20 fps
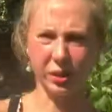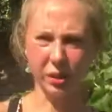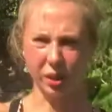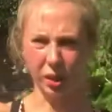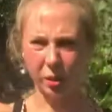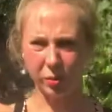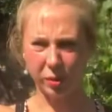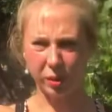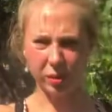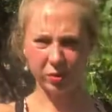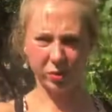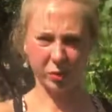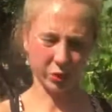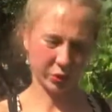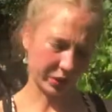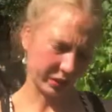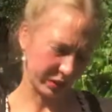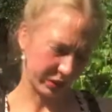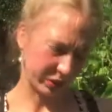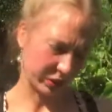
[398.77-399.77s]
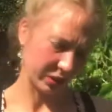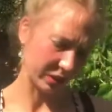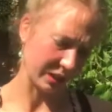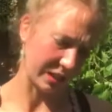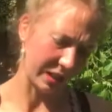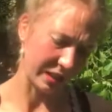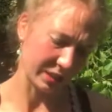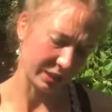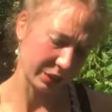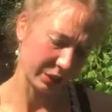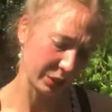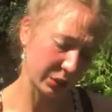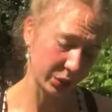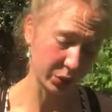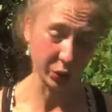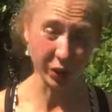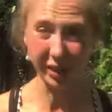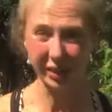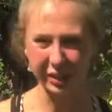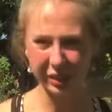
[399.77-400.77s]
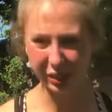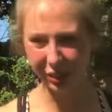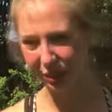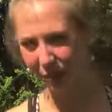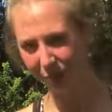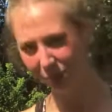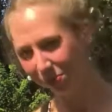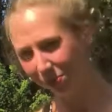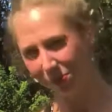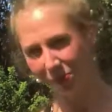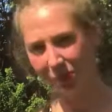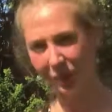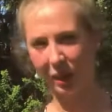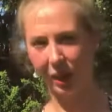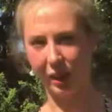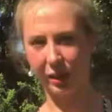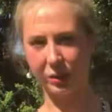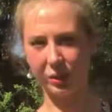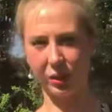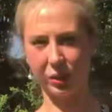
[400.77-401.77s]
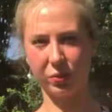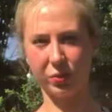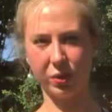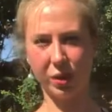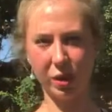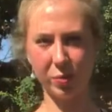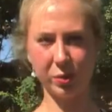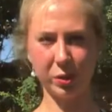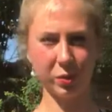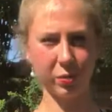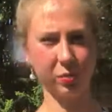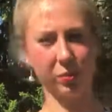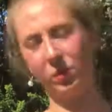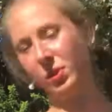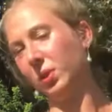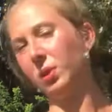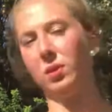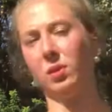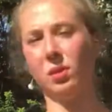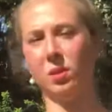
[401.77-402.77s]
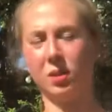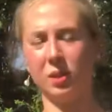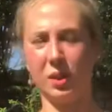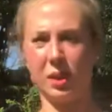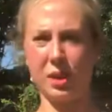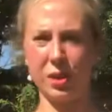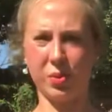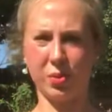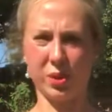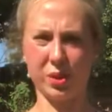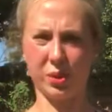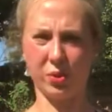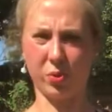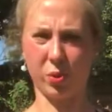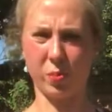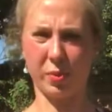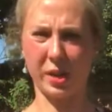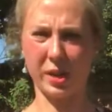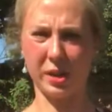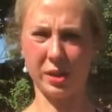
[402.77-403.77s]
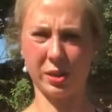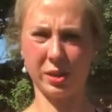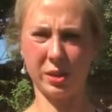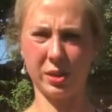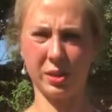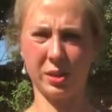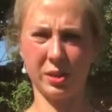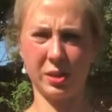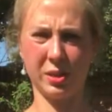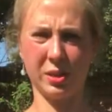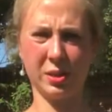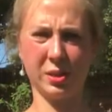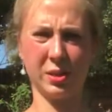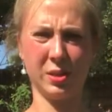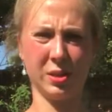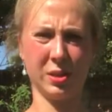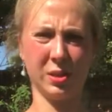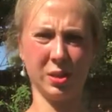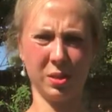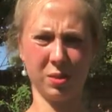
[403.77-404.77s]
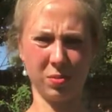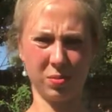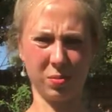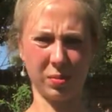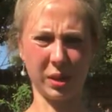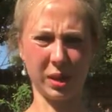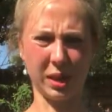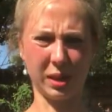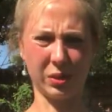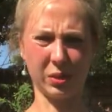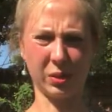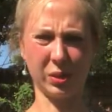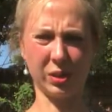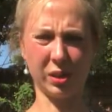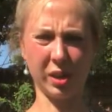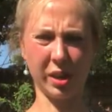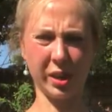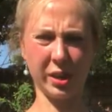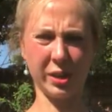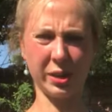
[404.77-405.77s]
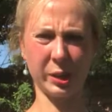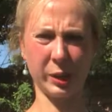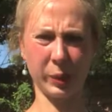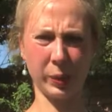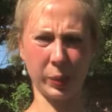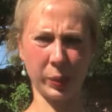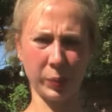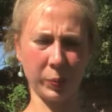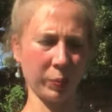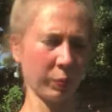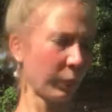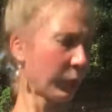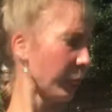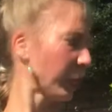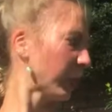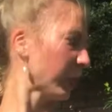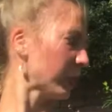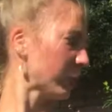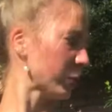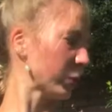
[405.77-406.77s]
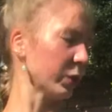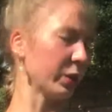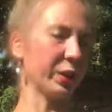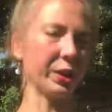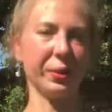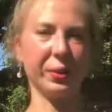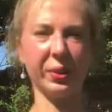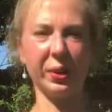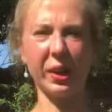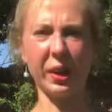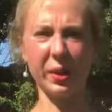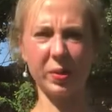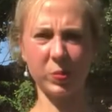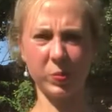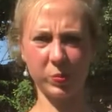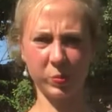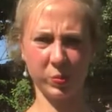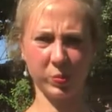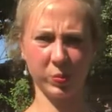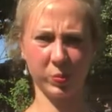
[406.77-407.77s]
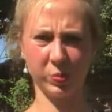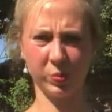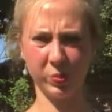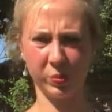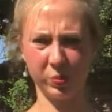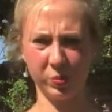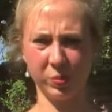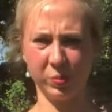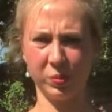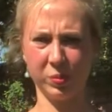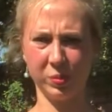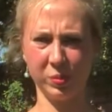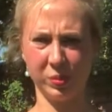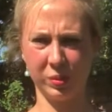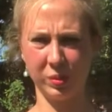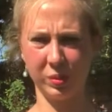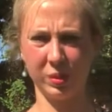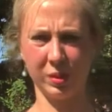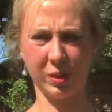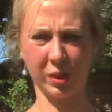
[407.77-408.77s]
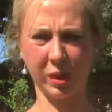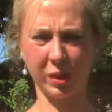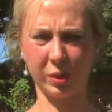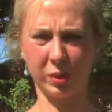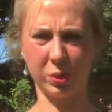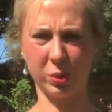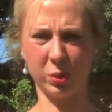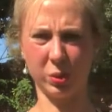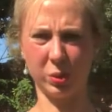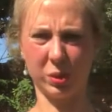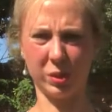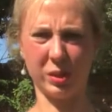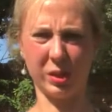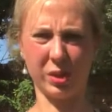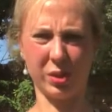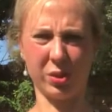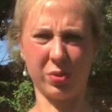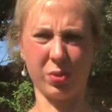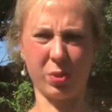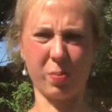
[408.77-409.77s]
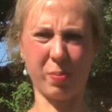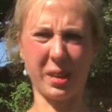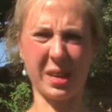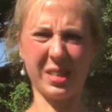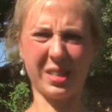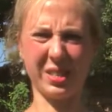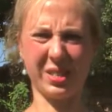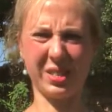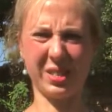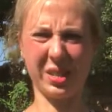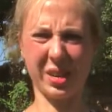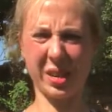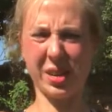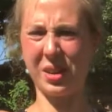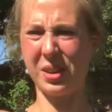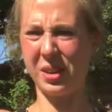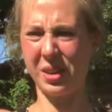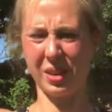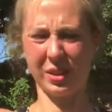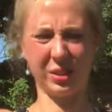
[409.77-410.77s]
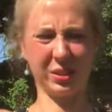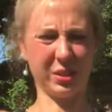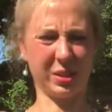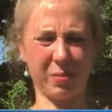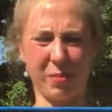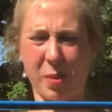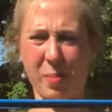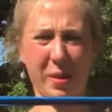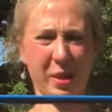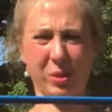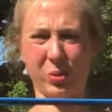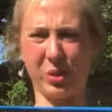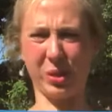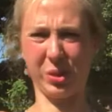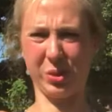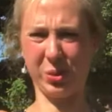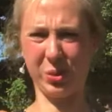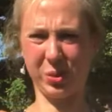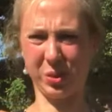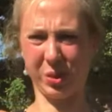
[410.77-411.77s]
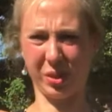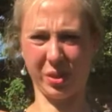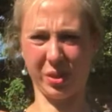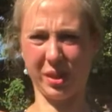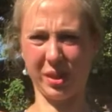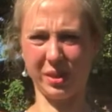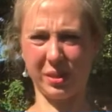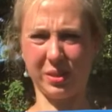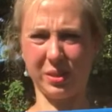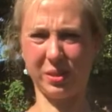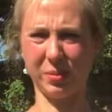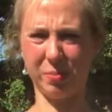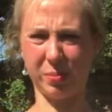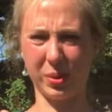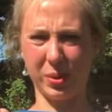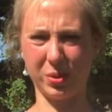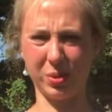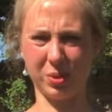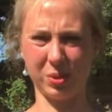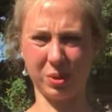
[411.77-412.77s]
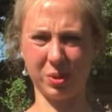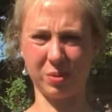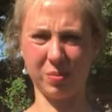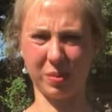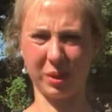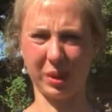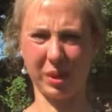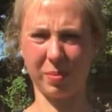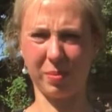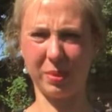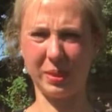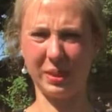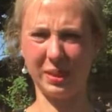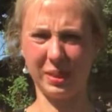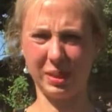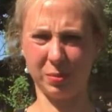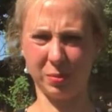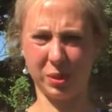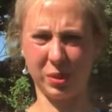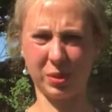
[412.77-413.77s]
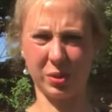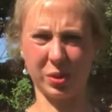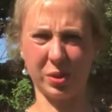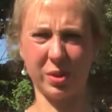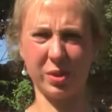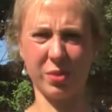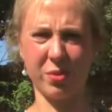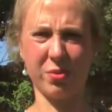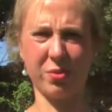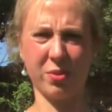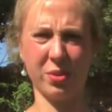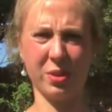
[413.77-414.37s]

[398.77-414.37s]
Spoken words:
couple of strength/stretch exercises for the arms. Either end of your band, pull out to the side. The stronger you can get, the closer towards the centre of your band you can go. As you can see, my band's really short, so that's beyond my capabilities. Mine's kind of